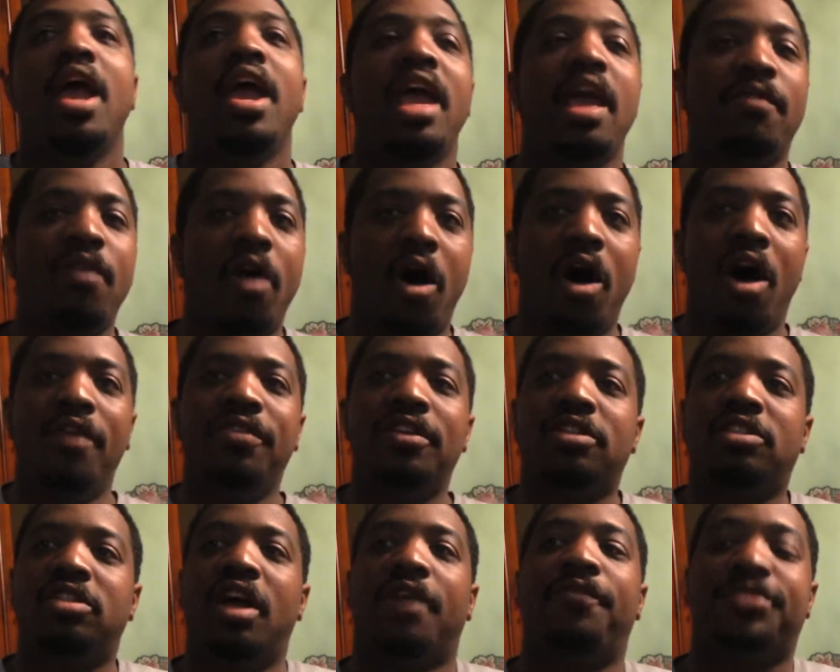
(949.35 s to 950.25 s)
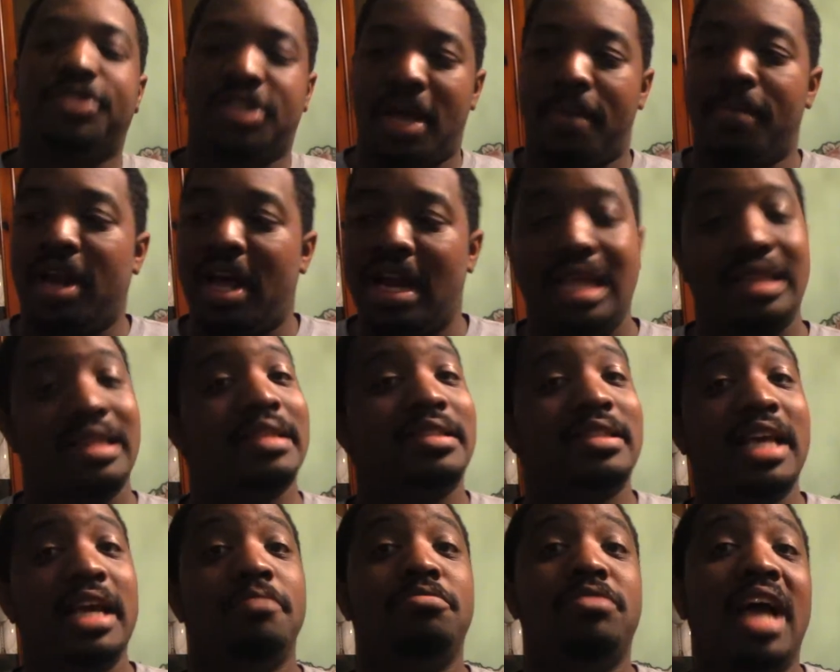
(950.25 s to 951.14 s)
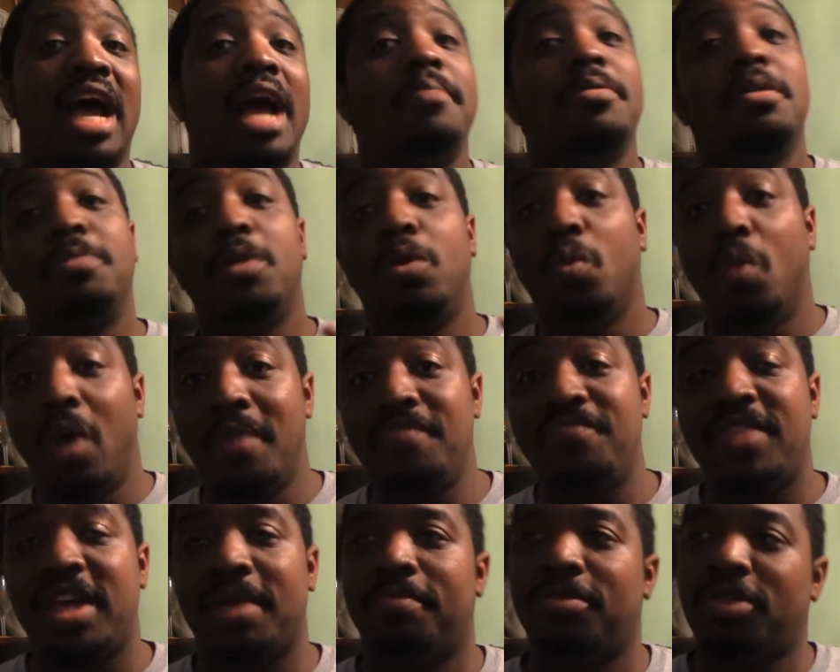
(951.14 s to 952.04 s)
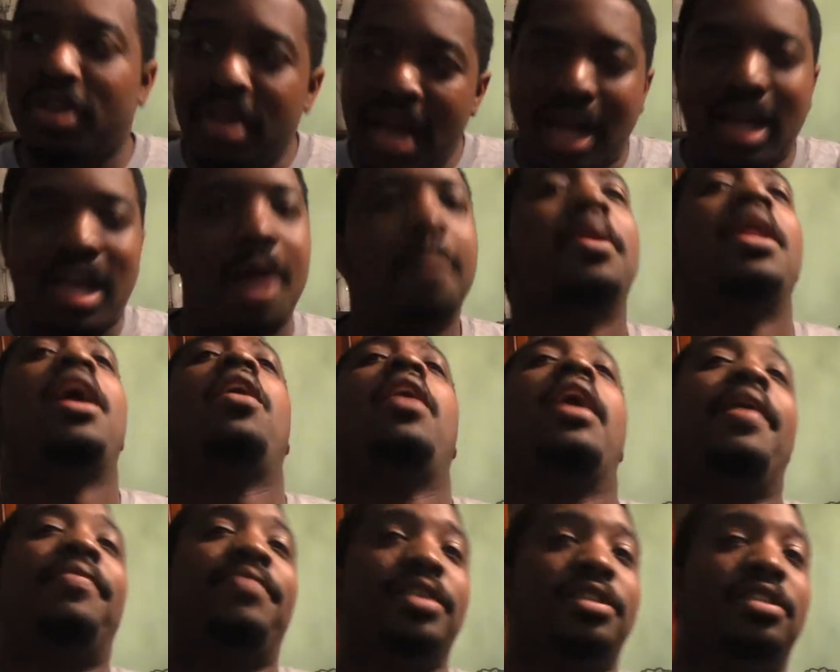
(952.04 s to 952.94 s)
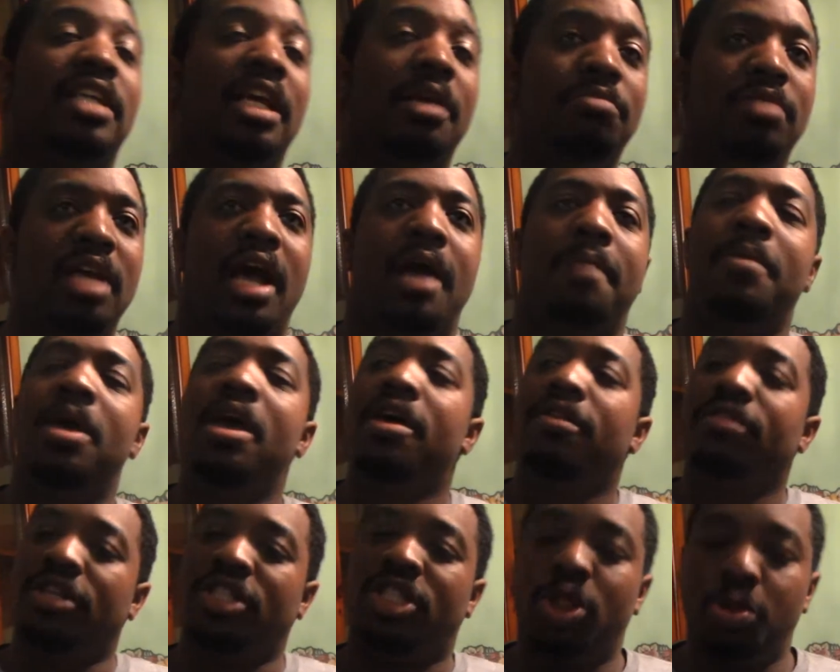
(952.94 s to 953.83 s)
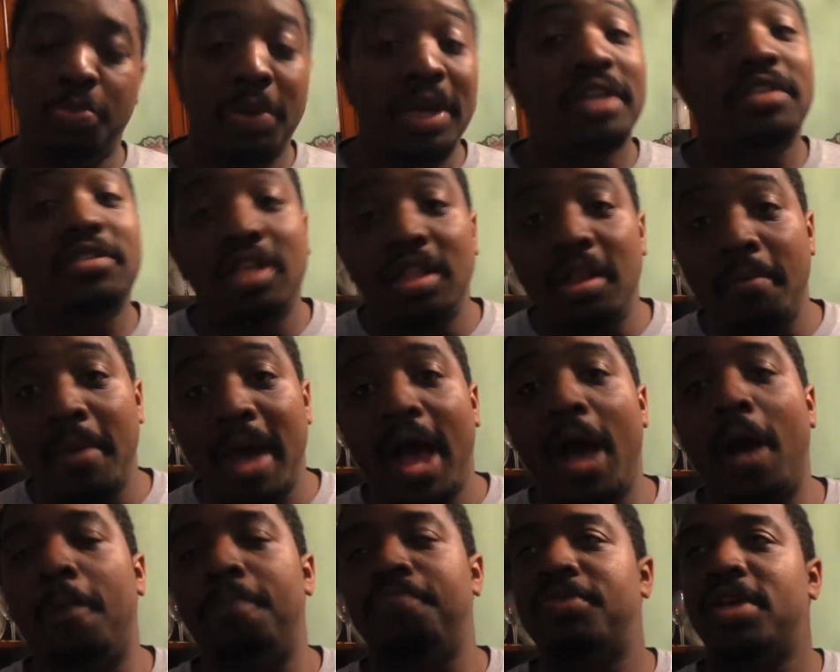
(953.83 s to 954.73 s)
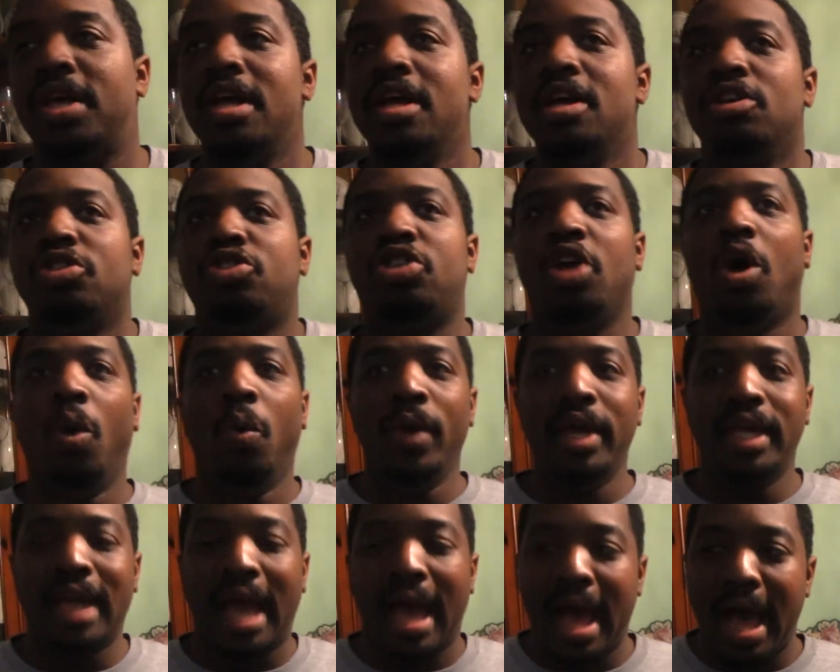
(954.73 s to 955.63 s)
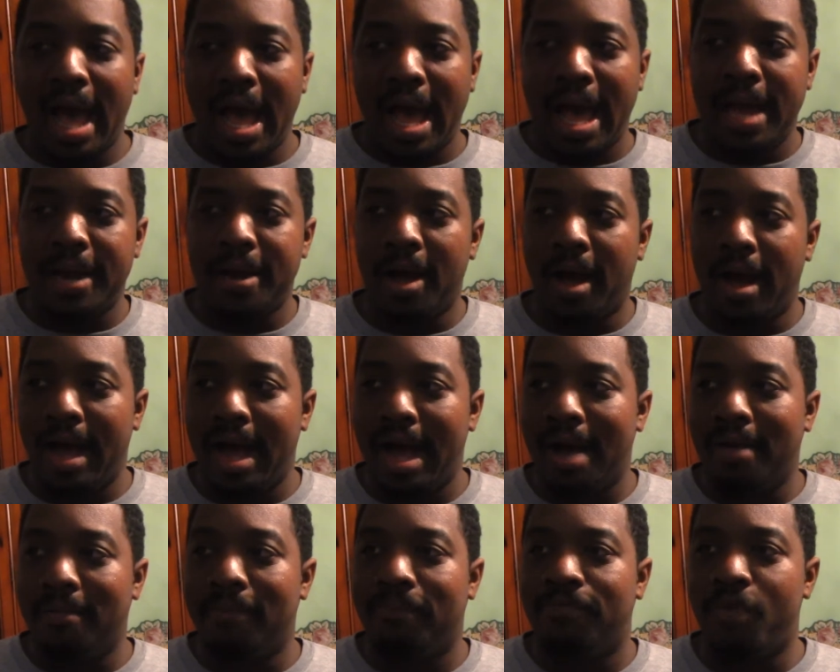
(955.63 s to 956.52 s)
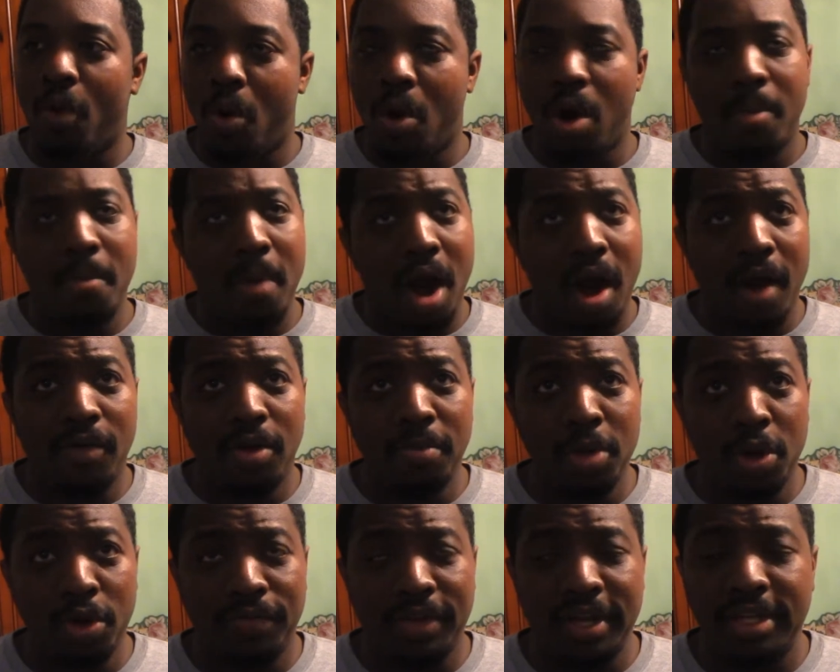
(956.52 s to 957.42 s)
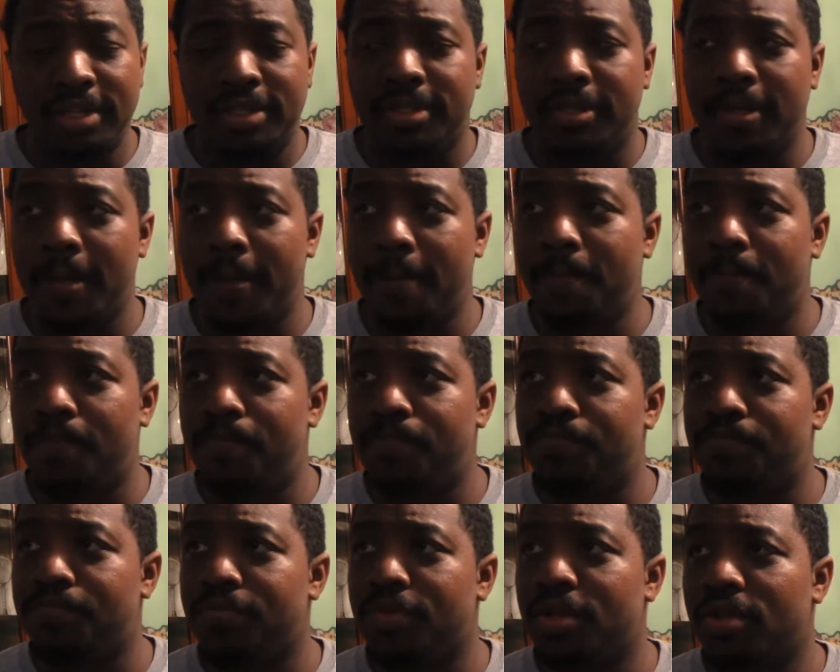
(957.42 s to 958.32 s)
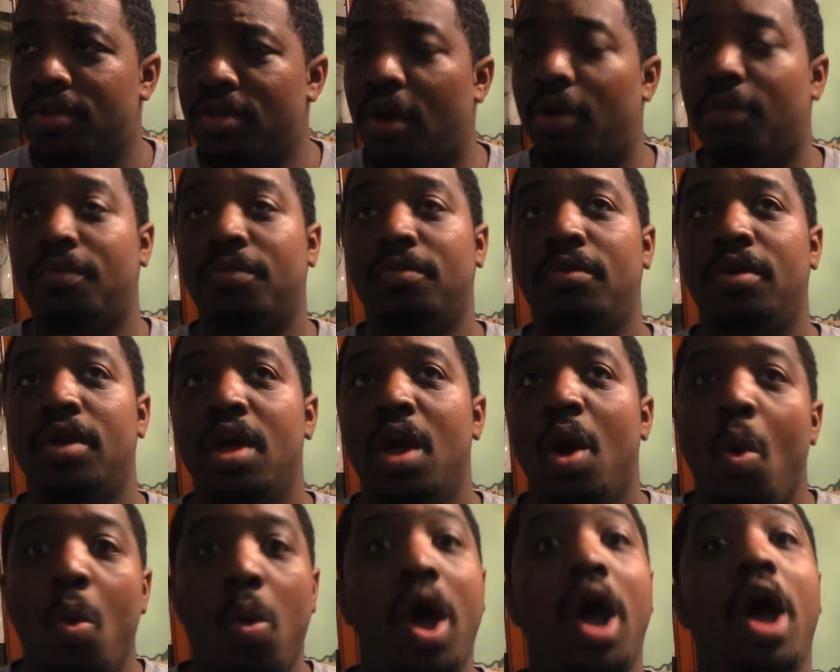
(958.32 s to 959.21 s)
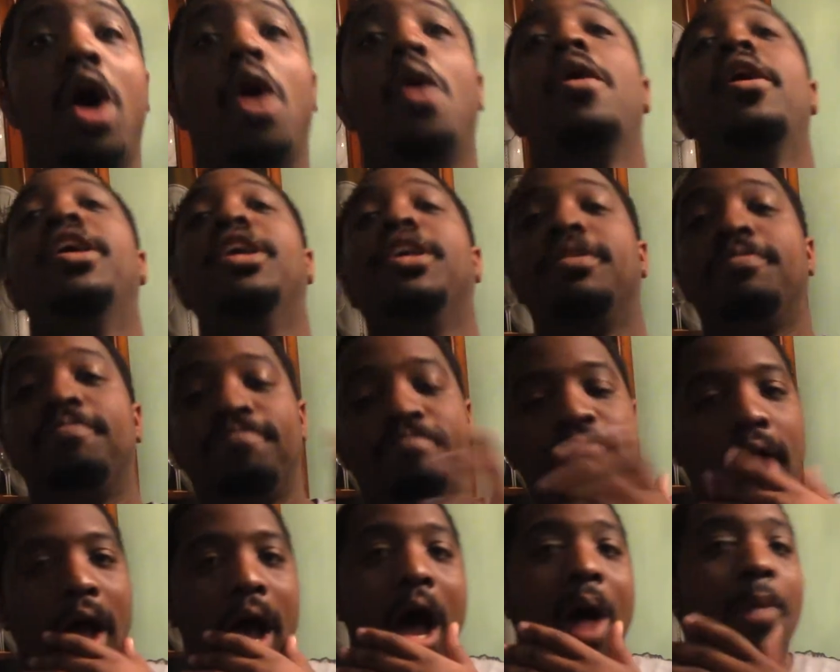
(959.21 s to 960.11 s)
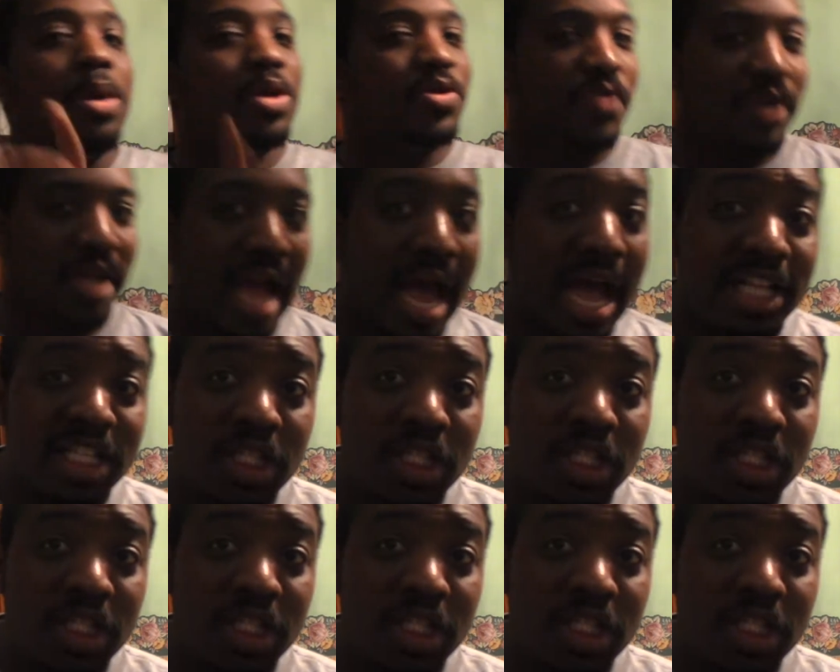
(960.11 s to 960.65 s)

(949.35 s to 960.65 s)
If all this stuff was coming out at the same time, that'd be one thing. But they're not coming out at the same time. They're spacing them out. So we got four Marvel movies. No. Well, I almost forgot,